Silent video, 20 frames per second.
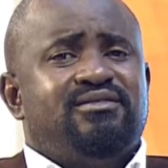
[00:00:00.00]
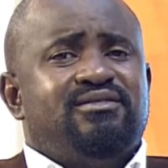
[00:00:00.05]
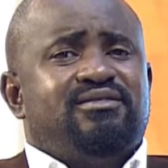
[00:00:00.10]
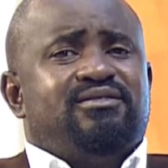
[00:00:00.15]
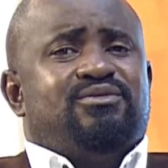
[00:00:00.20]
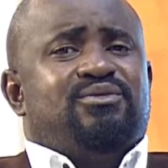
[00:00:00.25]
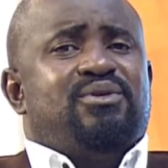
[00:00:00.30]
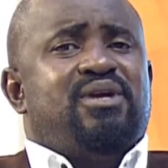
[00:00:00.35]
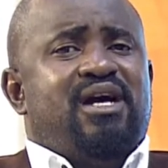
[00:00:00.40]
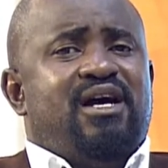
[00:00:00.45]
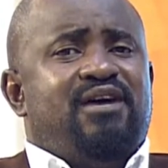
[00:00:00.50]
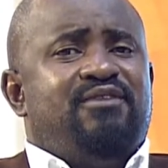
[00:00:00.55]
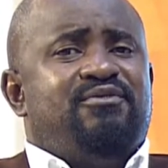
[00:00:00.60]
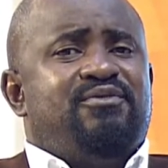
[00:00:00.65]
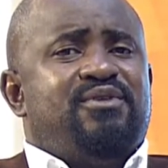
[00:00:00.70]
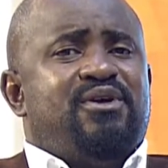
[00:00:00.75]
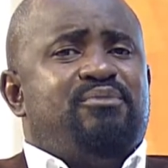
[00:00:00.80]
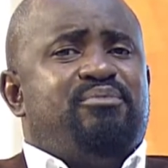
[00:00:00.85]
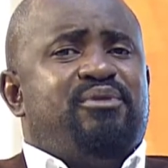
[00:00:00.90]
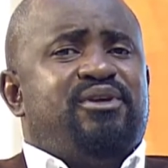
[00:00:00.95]

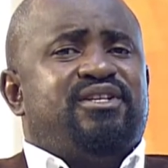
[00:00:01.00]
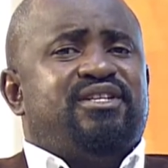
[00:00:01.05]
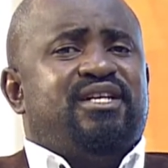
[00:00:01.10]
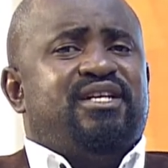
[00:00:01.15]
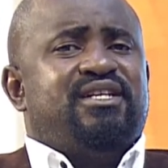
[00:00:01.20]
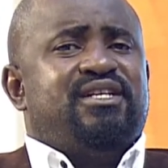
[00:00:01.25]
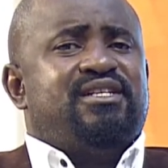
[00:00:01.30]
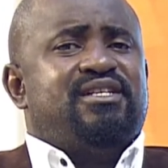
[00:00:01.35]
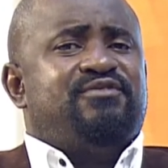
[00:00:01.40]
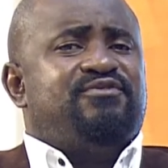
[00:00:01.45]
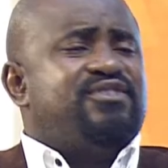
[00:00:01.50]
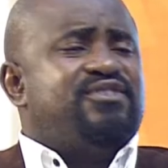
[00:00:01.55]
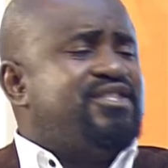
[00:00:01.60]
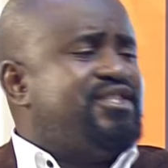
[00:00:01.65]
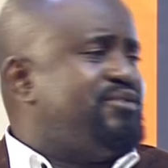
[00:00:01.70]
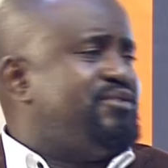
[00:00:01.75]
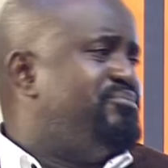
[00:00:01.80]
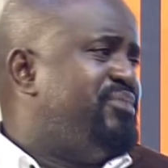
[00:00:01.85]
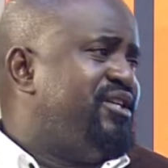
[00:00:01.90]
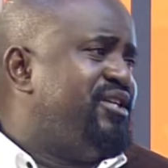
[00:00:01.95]
we're operating under a
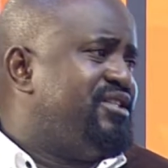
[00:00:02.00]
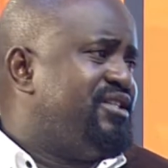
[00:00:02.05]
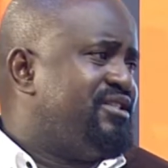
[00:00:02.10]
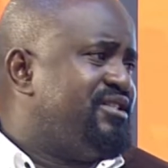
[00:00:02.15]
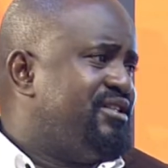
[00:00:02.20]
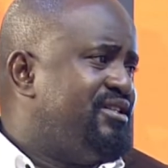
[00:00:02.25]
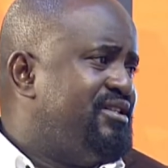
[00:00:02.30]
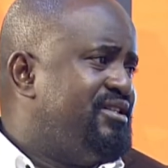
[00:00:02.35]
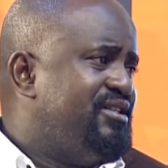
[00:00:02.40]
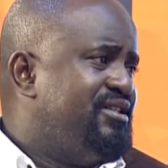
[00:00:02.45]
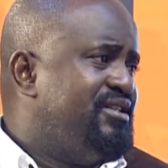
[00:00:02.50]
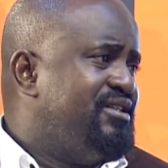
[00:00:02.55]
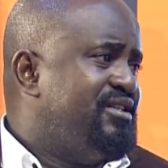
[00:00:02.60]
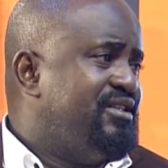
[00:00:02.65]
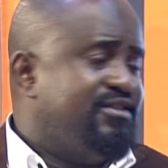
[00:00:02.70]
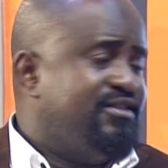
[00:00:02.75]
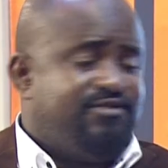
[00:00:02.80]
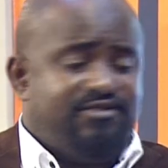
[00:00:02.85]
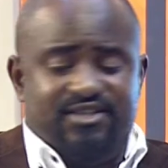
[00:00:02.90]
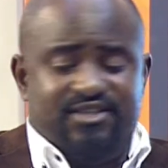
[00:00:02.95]
deficit budget.
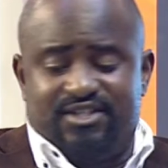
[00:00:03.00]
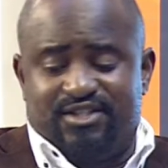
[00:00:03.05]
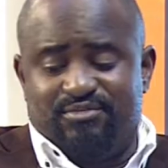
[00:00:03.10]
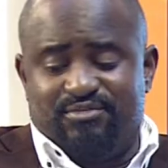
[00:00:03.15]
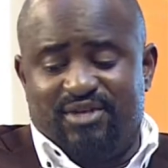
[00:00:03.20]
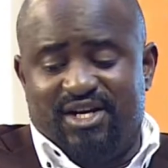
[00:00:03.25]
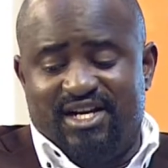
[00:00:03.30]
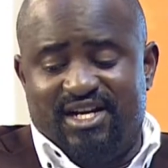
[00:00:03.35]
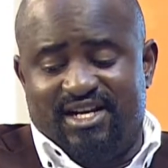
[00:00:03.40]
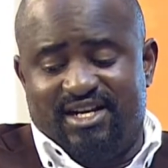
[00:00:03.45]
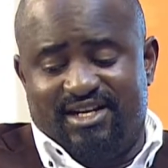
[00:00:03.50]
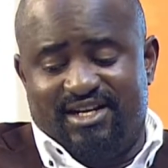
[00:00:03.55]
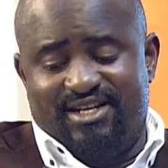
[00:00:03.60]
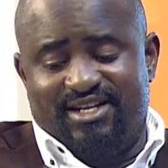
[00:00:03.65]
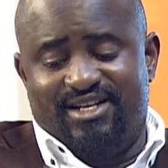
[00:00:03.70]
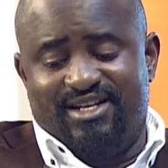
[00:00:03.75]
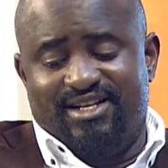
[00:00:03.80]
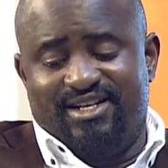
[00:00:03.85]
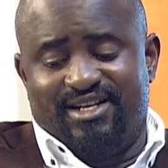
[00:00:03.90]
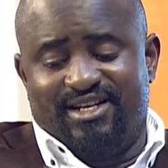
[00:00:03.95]
If this money
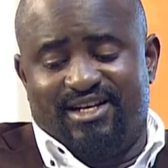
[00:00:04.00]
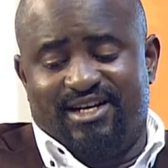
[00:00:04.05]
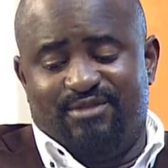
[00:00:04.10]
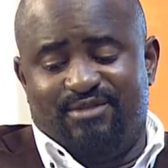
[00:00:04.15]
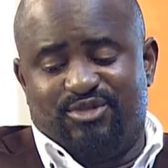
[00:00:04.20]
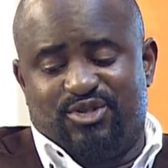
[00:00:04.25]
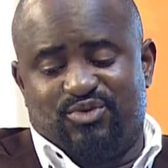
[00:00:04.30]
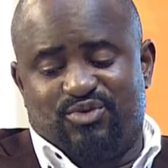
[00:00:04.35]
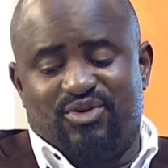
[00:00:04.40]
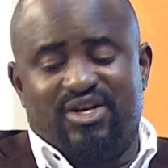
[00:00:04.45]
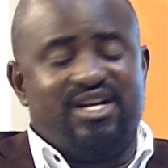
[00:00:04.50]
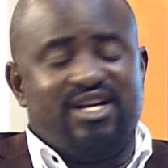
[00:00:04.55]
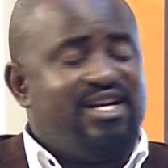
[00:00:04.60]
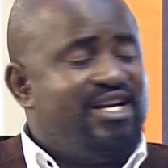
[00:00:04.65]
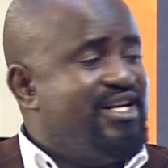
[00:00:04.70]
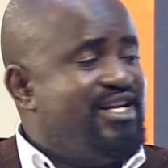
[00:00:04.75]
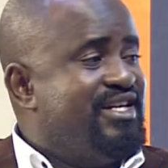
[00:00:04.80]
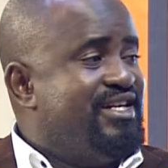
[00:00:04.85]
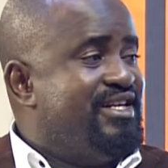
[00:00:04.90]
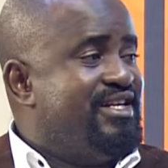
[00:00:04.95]
comes to an
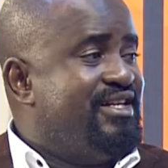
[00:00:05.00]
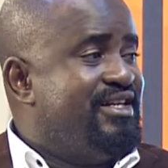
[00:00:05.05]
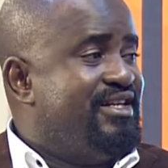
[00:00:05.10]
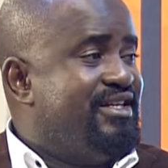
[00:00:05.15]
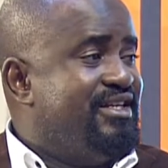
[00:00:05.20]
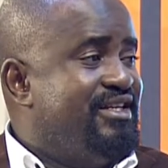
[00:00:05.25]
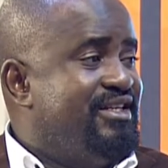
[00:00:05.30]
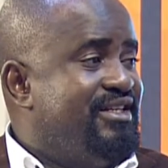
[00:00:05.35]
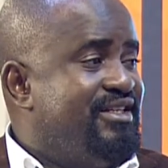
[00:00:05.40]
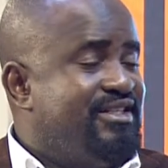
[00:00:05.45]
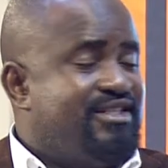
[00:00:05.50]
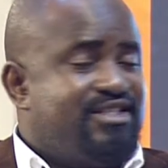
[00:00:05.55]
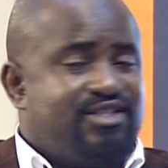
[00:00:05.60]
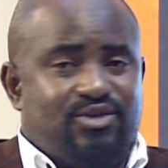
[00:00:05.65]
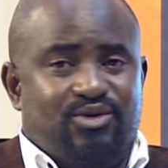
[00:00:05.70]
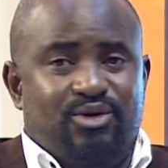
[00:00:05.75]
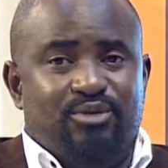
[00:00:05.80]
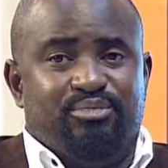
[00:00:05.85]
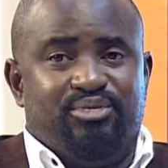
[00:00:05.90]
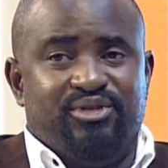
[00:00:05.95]
end, it's
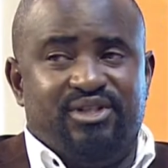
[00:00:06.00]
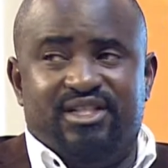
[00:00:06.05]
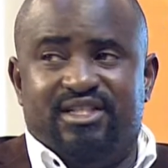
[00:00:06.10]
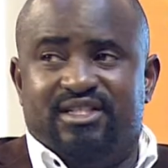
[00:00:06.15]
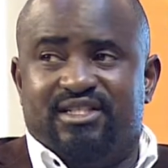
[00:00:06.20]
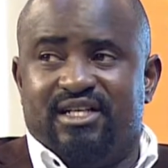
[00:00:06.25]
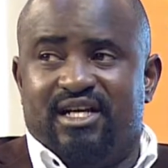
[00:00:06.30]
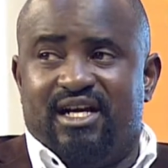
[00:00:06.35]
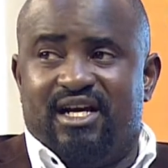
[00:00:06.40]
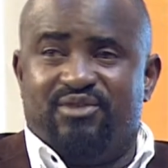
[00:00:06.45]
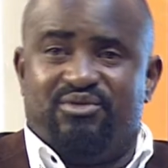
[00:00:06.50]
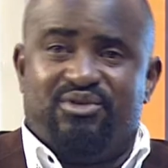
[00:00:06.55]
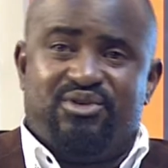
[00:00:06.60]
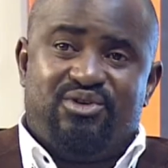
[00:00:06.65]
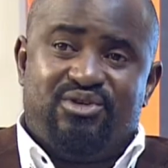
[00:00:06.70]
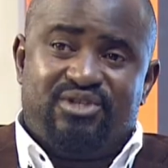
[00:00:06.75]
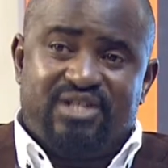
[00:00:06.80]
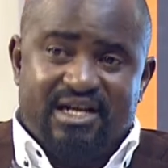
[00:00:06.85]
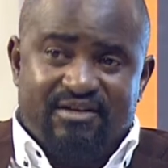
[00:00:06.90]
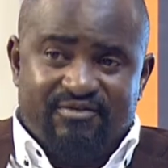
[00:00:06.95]
complete, and we
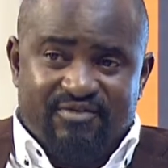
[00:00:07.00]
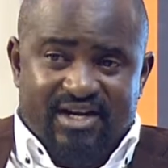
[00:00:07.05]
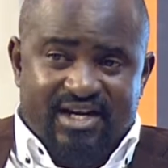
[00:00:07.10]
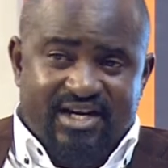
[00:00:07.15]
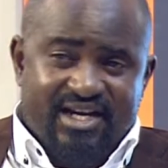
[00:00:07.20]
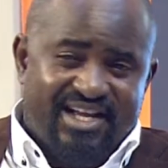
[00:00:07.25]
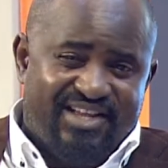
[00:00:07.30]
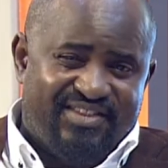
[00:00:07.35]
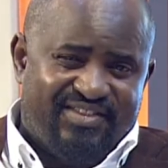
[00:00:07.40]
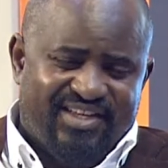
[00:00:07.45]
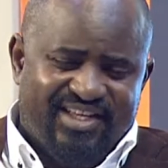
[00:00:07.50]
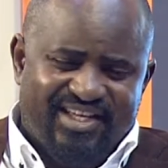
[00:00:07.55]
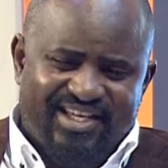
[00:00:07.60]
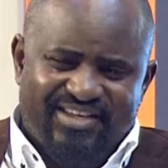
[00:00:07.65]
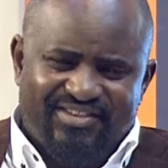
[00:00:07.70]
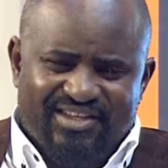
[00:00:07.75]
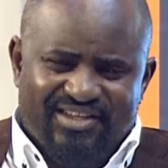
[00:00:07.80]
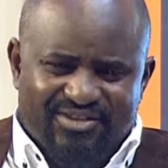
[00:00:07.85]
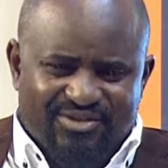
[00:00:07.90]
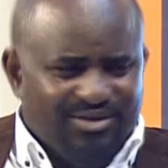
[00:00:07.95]
don't have another,
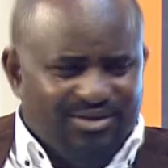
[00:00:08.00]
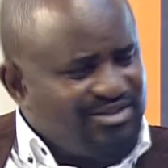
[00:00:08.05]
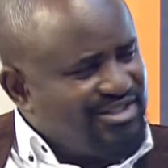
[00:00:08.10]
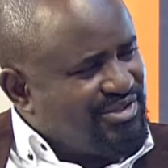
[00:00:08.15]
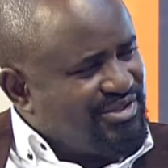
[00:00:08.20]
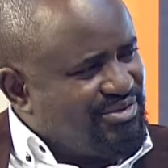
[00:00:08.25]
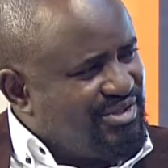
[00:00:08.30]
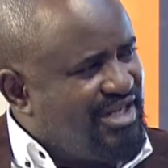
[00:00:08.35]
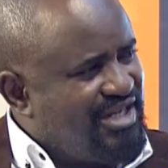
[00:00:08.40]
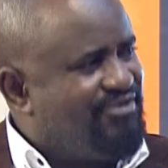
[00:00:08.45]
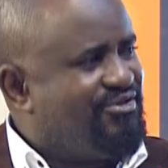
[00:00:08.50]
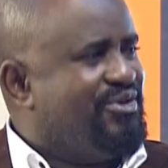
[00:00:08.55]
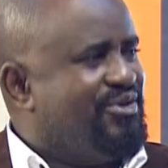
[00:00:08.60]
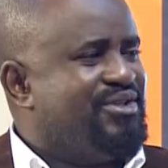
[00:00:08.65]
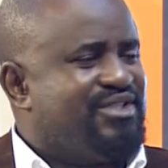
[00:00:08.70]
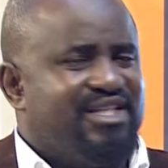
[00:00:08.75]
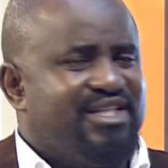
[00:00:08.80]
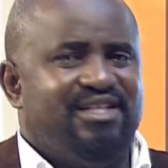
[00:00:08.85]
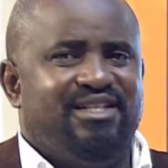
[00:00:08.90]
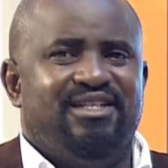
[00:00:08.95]
either of those that will have
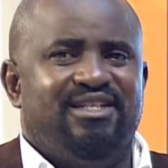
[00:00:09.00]
gotten,